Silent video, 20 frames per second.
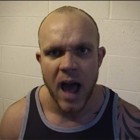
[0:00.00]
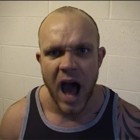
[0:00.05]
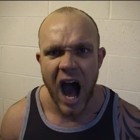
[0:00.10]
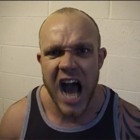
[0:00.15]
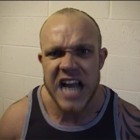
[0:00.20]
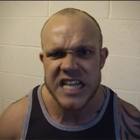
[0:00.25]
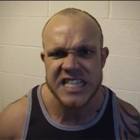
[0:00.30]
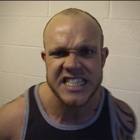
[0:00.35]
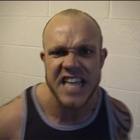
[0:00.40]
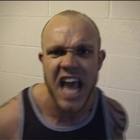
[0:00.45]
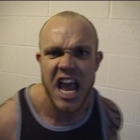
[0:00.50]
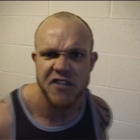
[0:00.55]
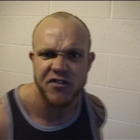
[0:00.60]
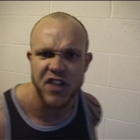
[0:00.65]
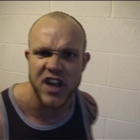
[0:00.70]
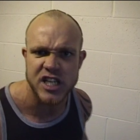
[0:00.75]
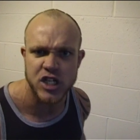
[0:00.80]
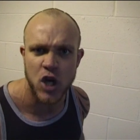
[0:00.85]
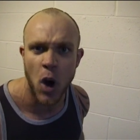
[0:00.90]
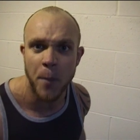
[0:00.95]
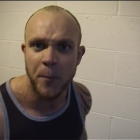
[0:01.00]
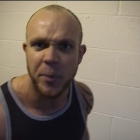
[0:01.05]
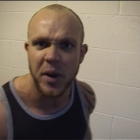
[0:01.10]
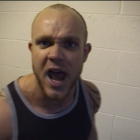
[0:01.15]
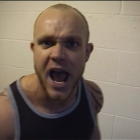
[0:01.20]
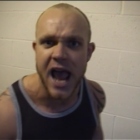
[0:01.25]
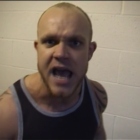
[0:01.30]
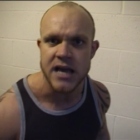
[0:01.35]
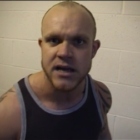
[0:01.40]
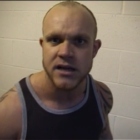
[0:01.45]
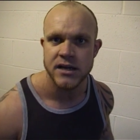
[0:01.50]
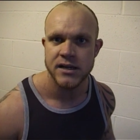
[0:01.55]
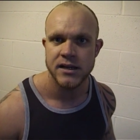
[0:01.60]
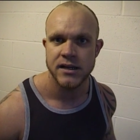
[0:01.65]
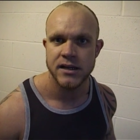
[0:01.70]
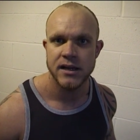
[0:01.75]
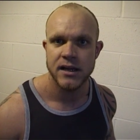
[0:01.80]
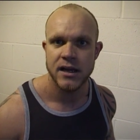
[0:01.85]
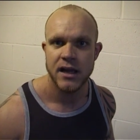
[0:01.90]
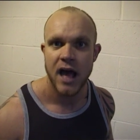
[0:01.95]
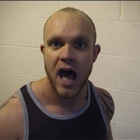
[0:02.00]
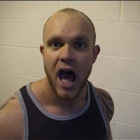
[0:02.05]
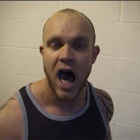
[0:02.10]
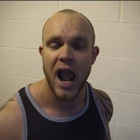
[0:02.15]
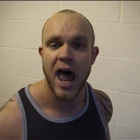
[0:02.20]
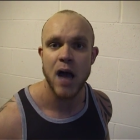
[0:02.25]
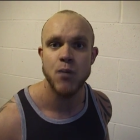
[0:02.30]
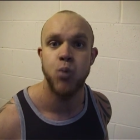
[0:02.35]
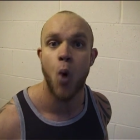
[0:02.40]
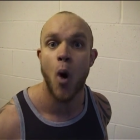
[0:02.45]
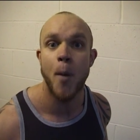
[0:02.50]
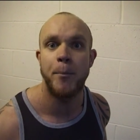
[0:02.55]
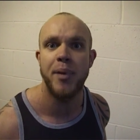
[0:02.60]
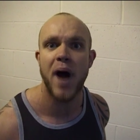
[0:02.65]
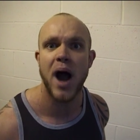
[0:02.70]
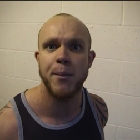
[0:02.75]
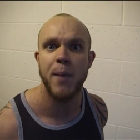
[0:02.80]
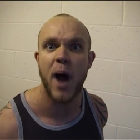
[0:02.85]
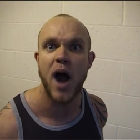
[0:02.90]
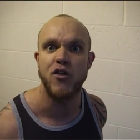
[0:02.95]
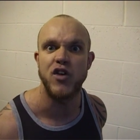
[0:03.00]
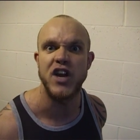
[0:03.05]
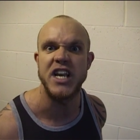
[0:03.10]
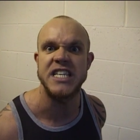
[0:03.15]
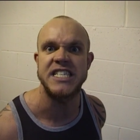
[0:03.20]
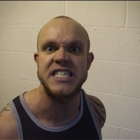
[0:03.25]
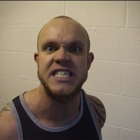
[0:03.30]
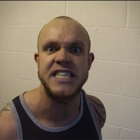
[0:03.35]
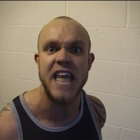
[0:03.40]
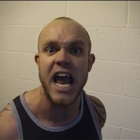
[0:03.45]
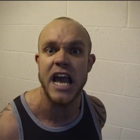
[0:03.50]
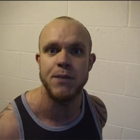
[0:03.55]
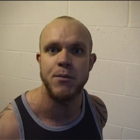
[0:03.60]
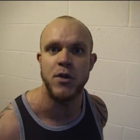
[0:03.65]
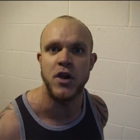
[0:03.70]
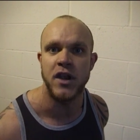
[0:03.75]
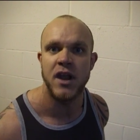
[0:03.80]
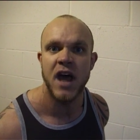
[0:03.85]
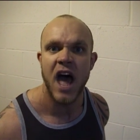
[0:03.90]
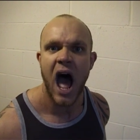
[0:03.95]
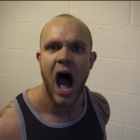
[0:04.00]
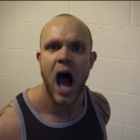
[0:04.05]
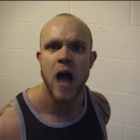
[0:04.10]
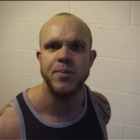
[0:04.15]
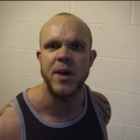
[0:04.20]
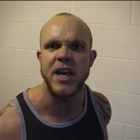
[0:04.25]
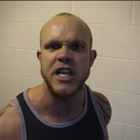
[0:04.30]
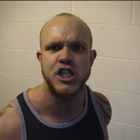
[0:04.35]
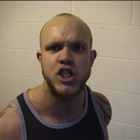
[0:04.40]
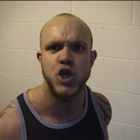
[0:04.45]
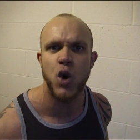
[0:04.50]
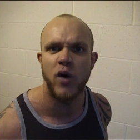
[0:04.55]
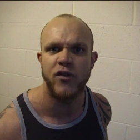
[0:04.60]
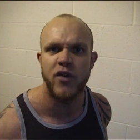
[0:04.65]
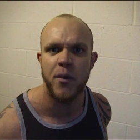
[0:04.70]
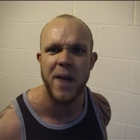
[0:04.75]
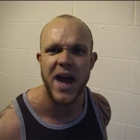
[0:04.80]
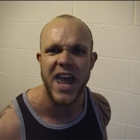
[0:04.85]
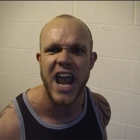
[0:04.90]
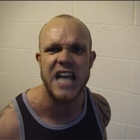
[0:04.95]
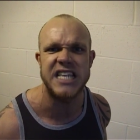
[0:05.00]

I saved this company. And I won back my reinstatement. I beat two other men.